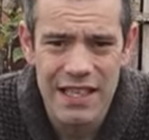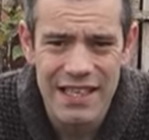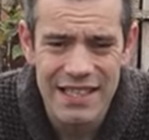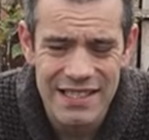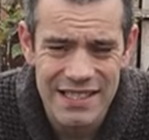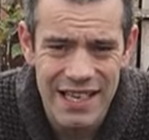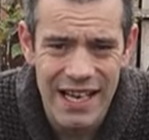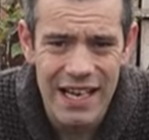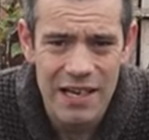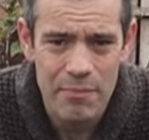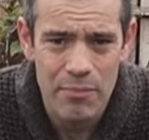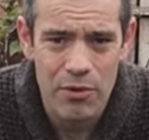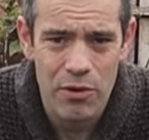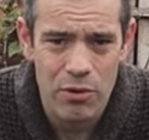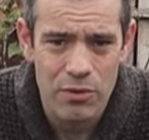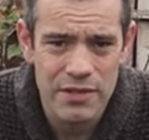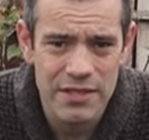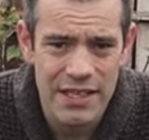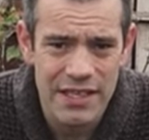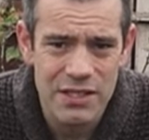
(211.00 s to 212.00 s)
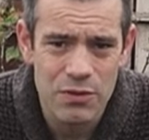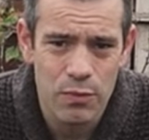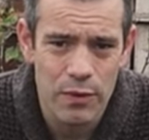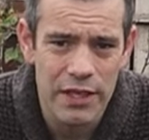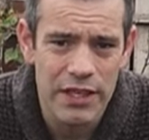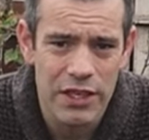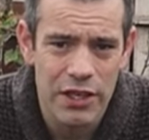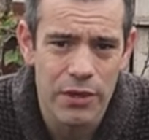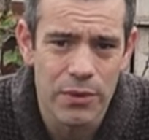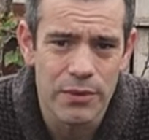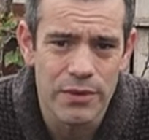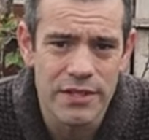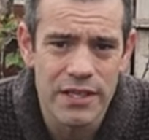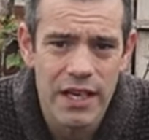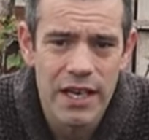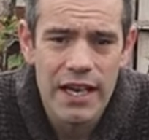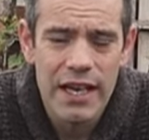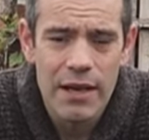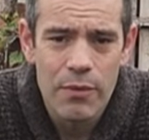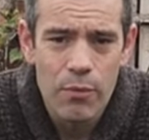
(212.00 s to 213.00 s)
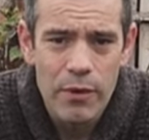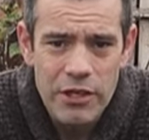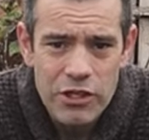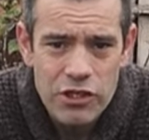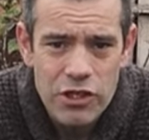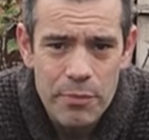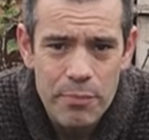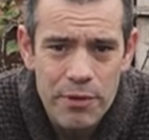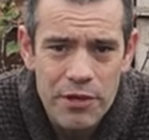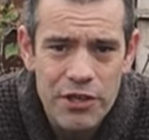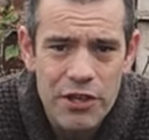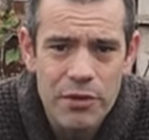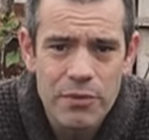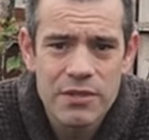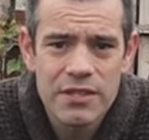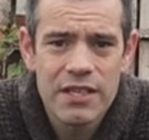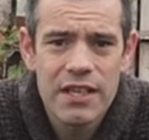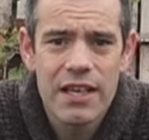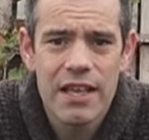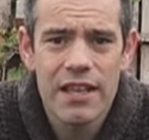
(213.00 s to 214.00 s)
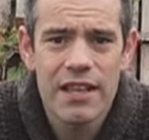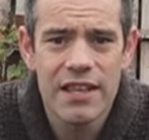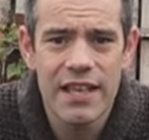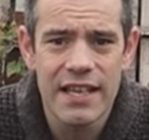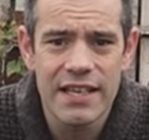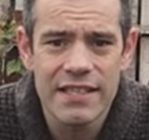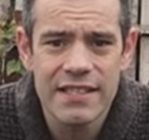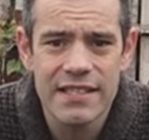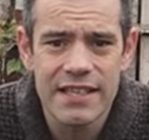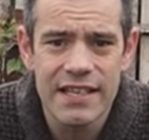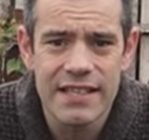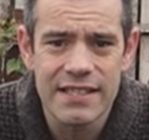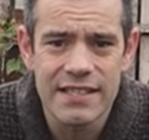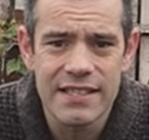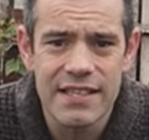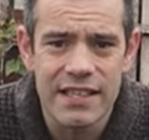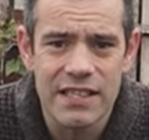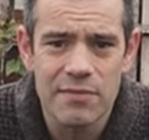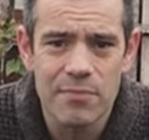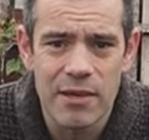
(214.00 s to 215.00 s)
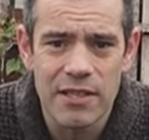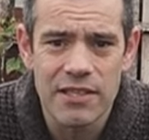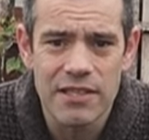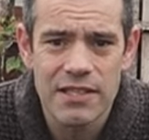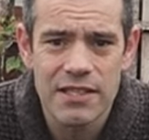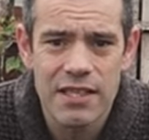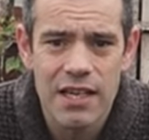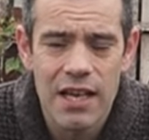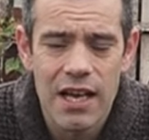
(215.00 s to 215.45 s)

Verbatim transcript: the exact process we use in which to produce this in six months.